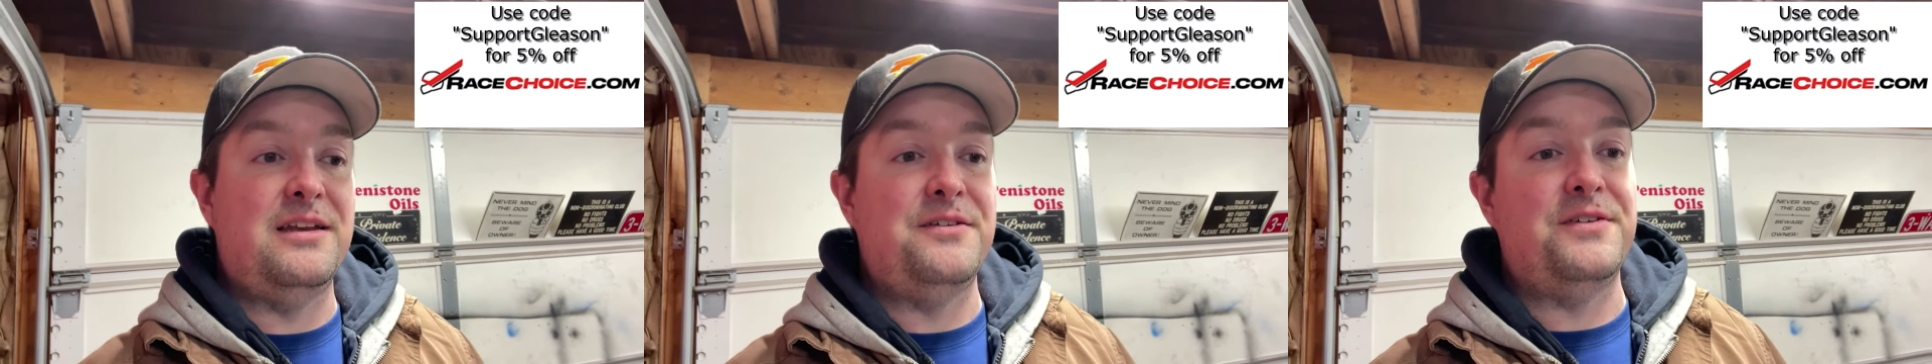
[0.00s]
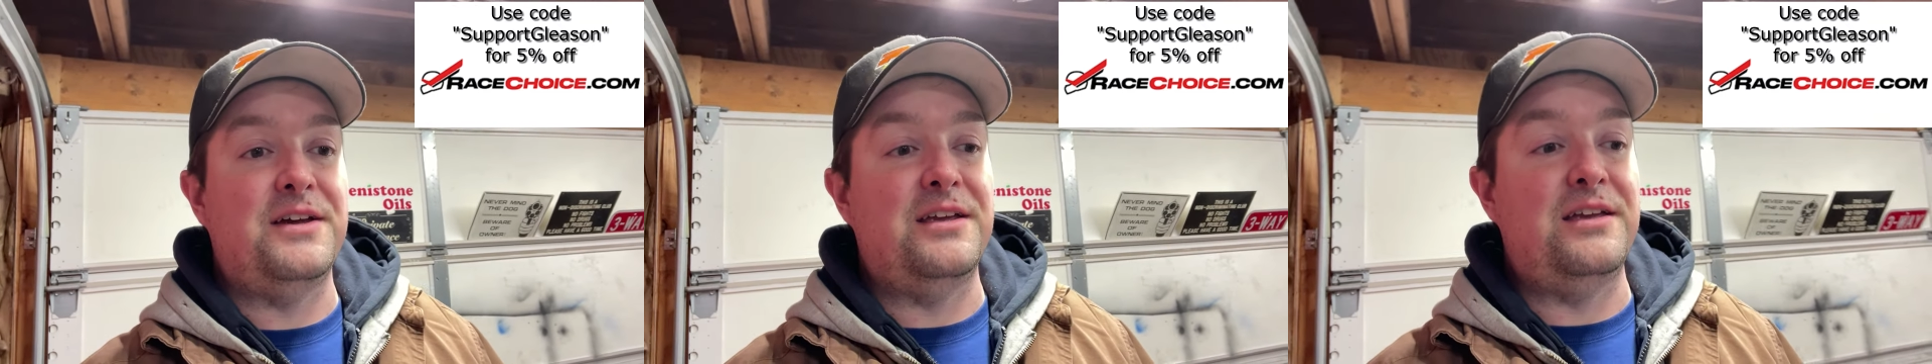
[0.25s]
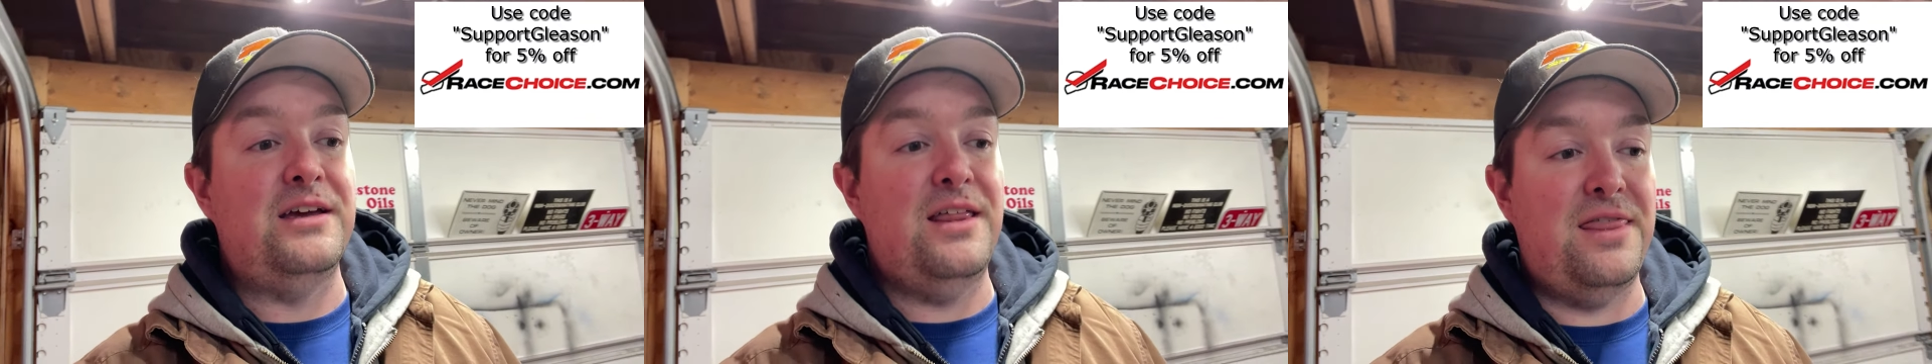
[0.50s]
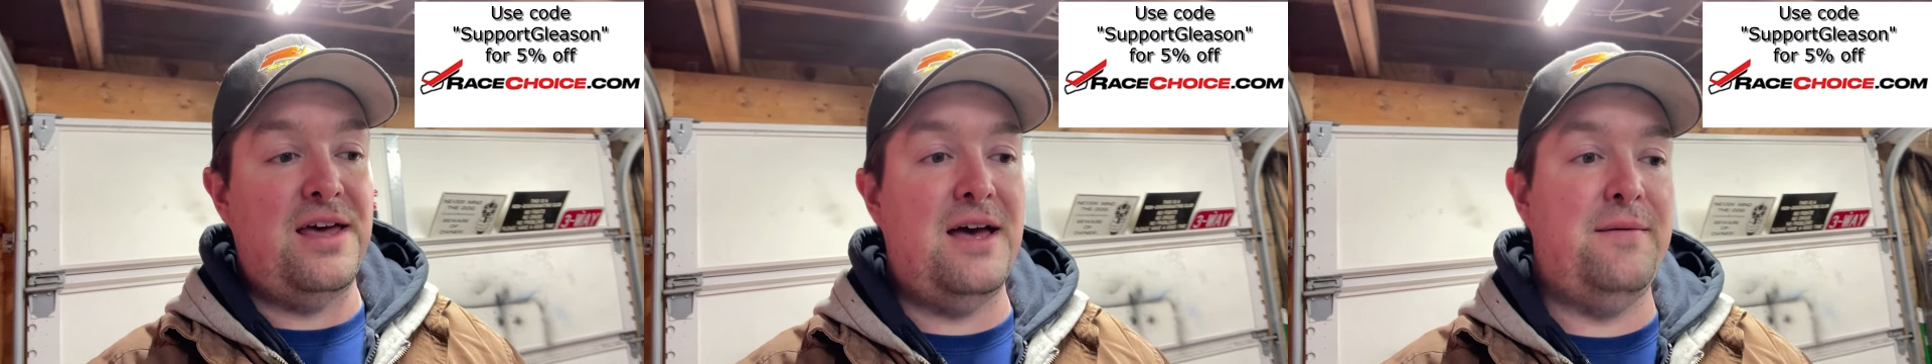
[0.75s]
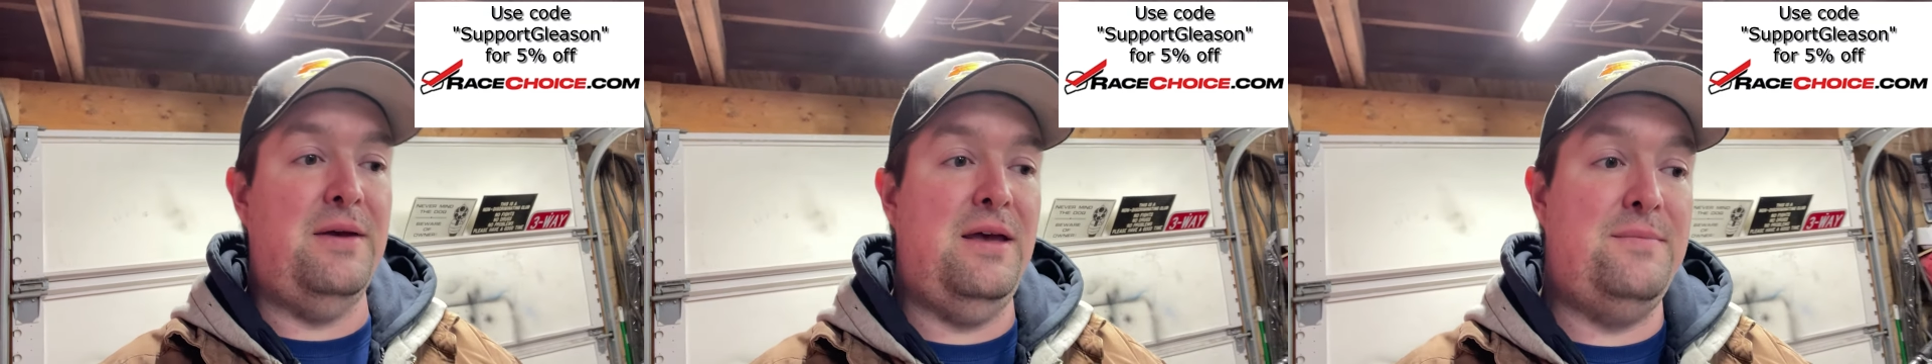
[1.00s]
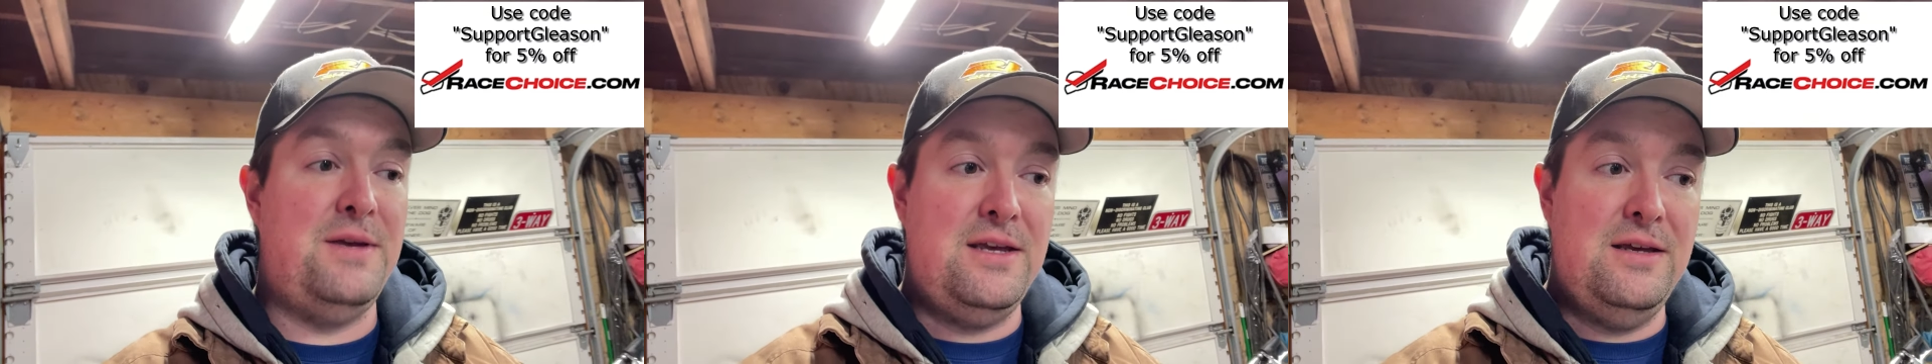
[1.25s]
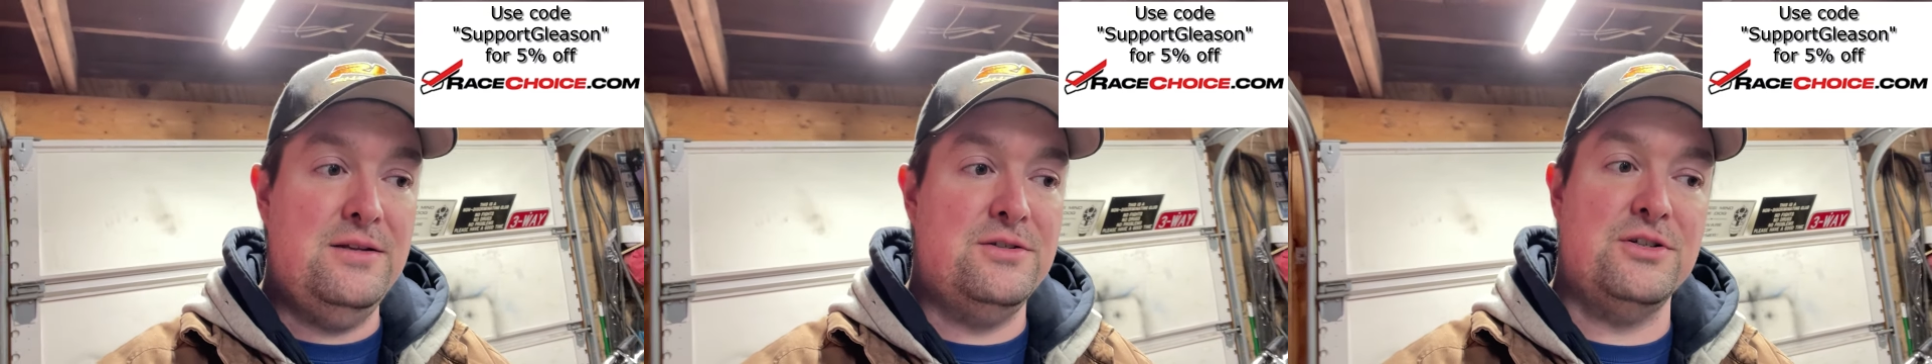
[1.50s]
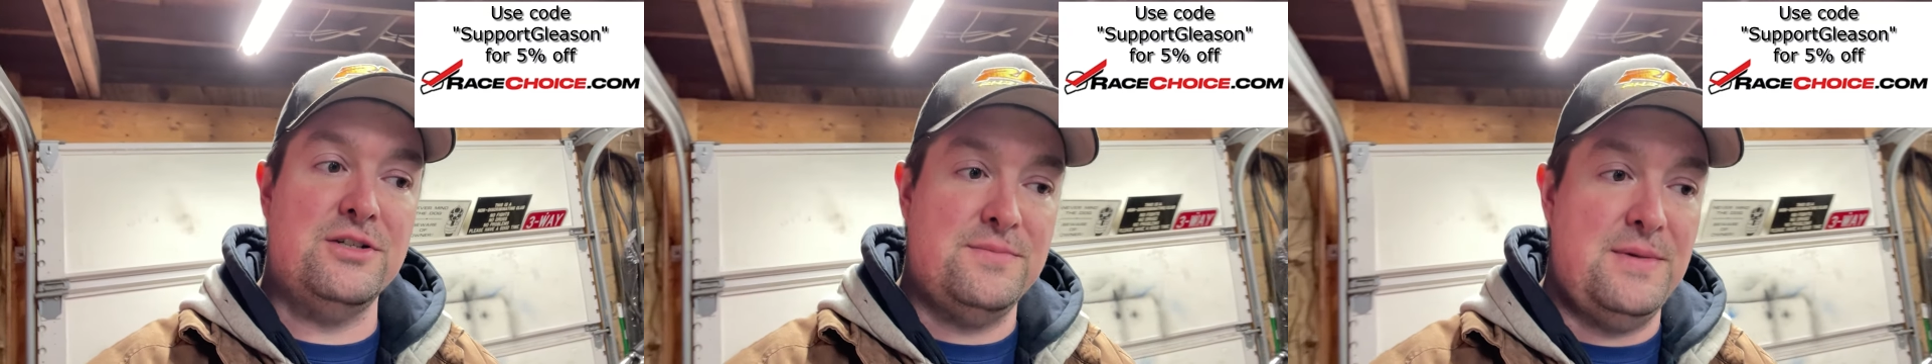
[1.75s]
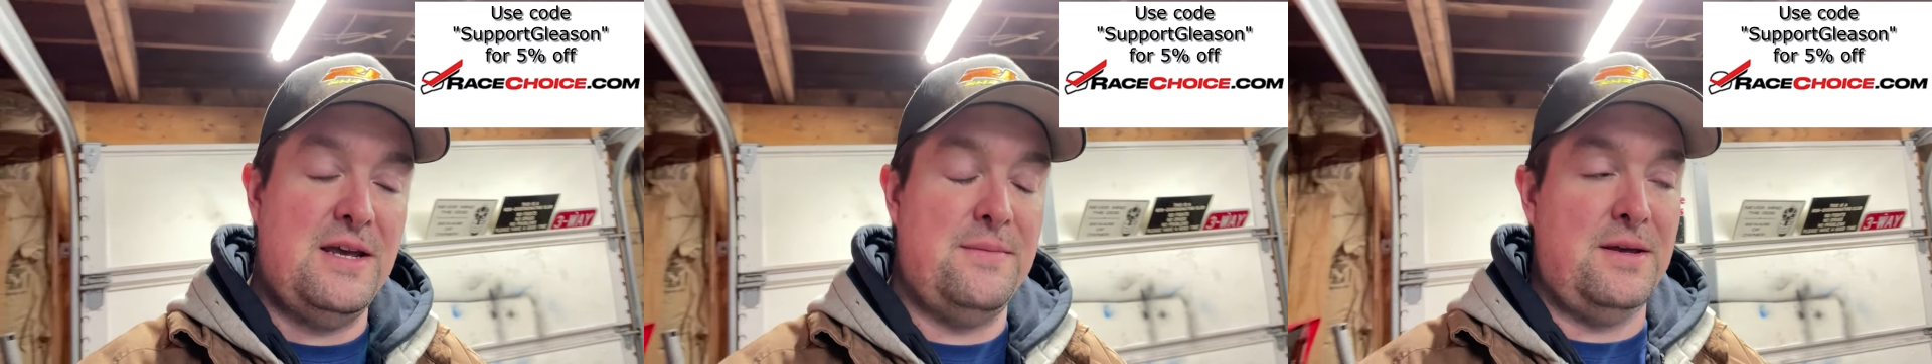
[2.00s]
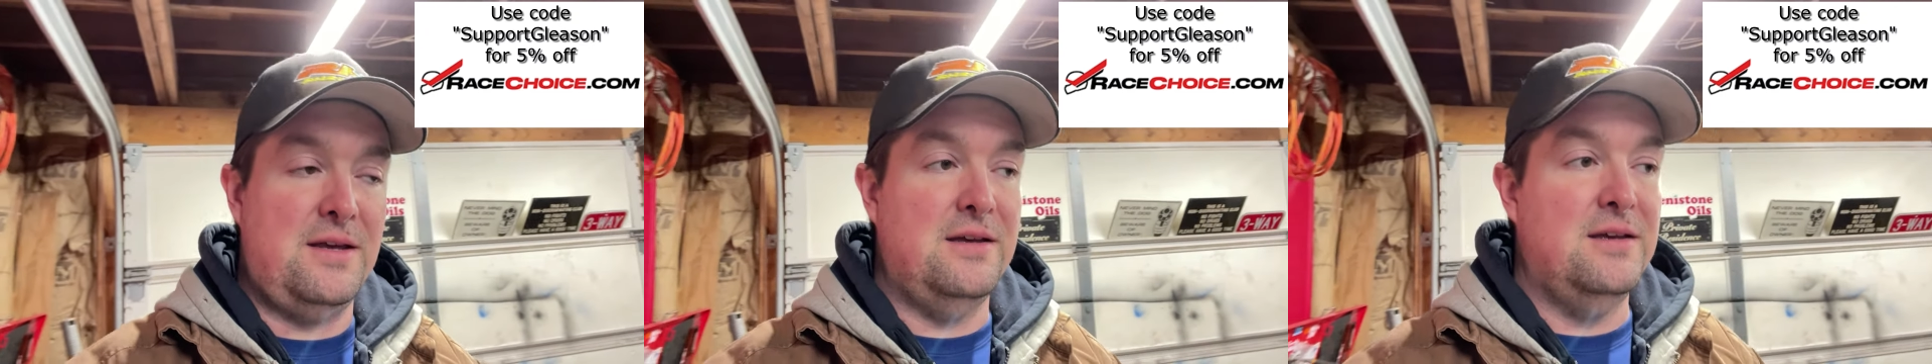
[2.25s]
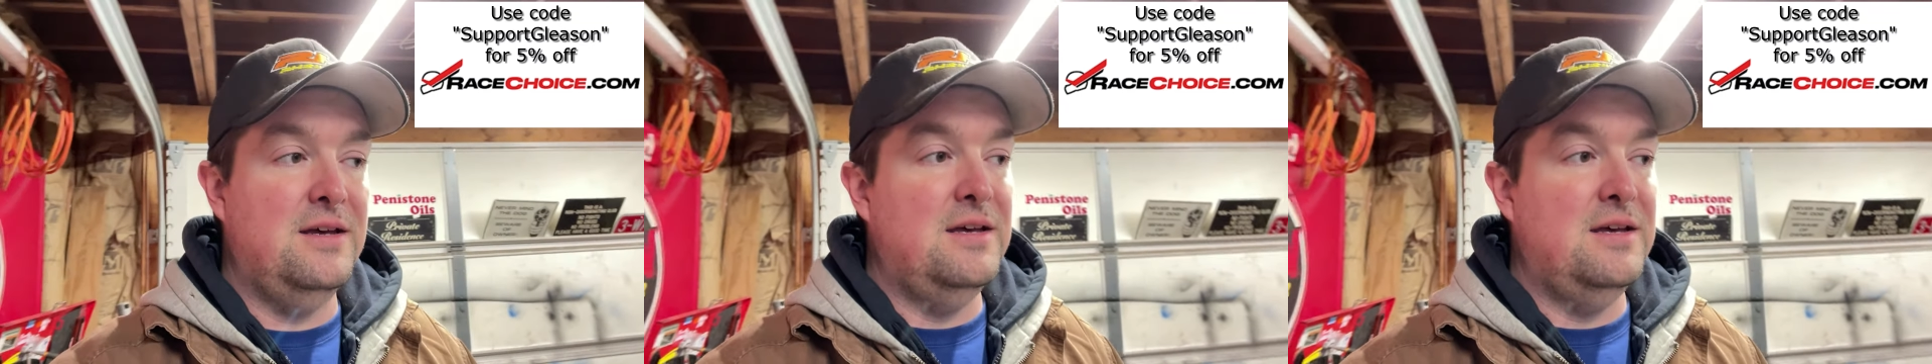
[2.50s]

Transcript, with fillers: And if I can get that, maybe, just maybe,